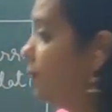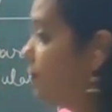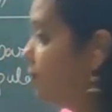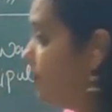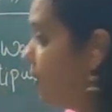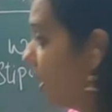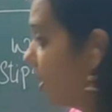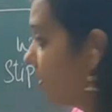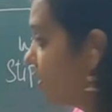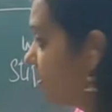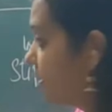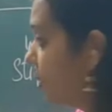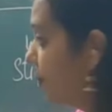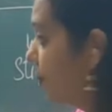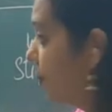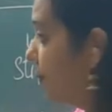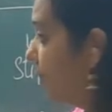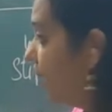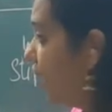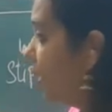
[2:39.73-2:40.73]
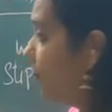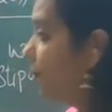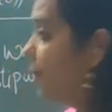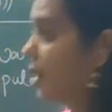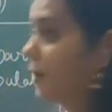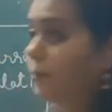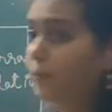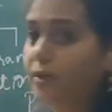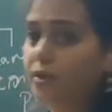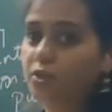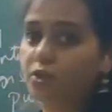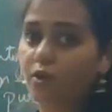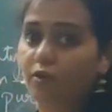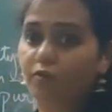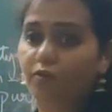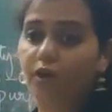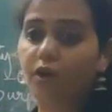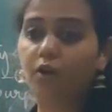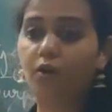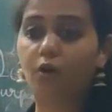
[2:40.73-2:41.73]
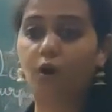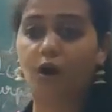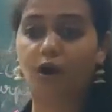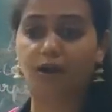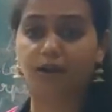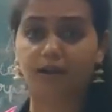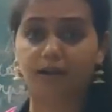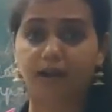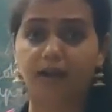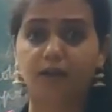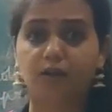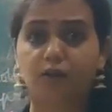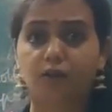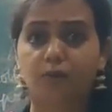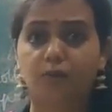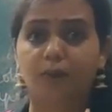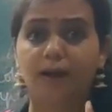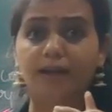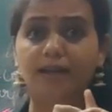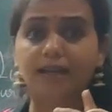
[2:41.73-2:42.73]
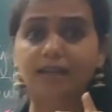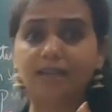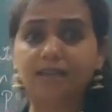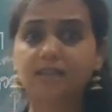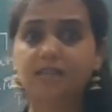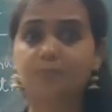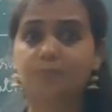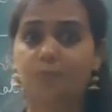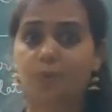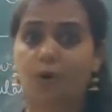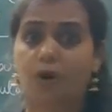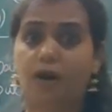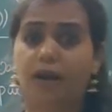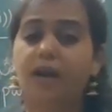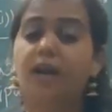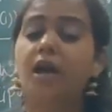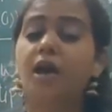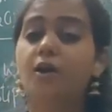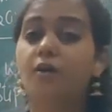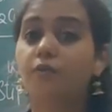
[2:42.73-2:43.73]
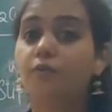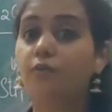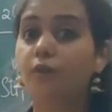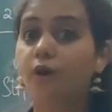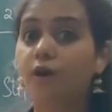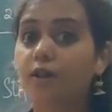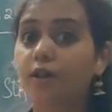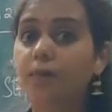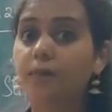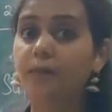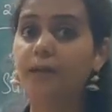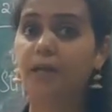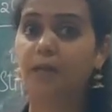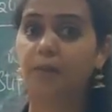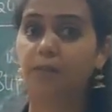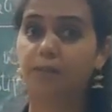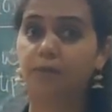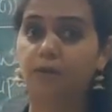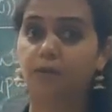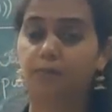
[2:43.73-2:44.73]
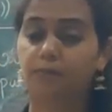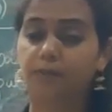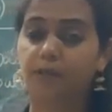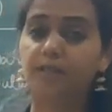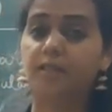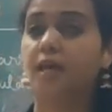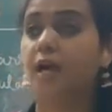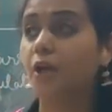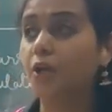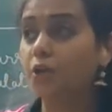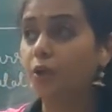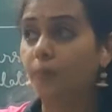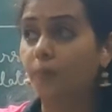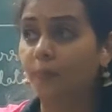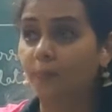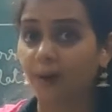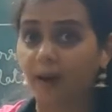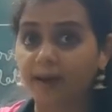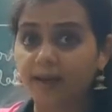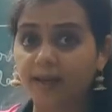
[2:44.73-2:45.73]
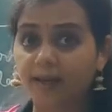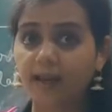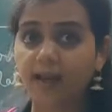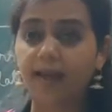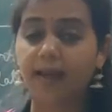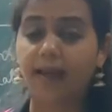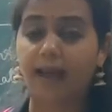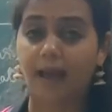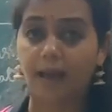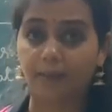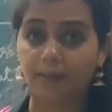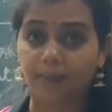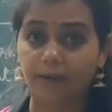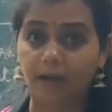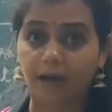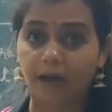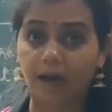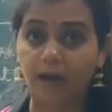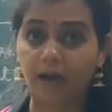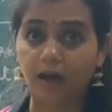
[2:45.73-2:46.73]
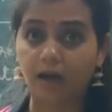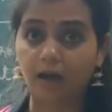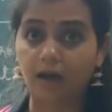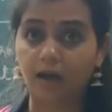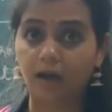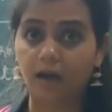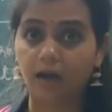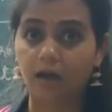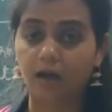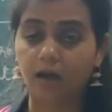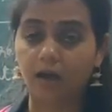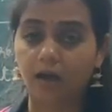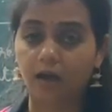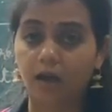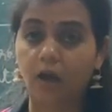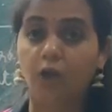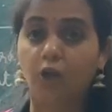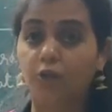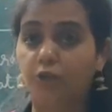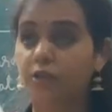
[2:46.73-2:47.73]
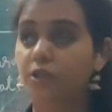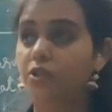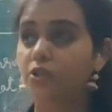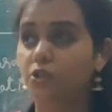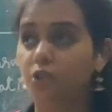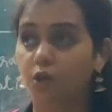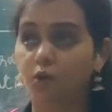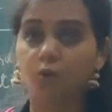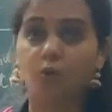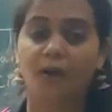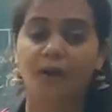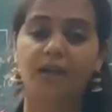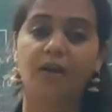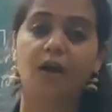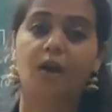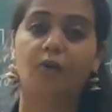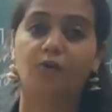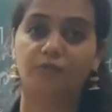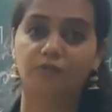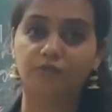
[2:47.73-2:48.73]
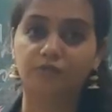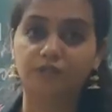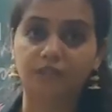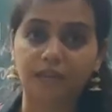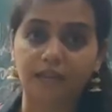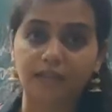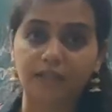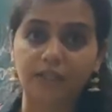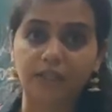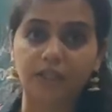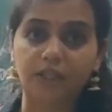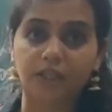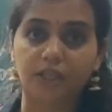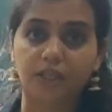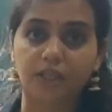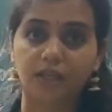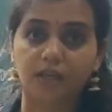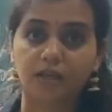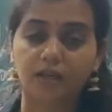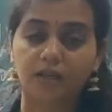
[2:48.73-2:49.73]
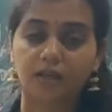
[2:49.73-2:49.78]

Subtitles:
That is a main purpose of a contract. You are buying this product for the main purpose. You are buying a camera, since you are going out of station,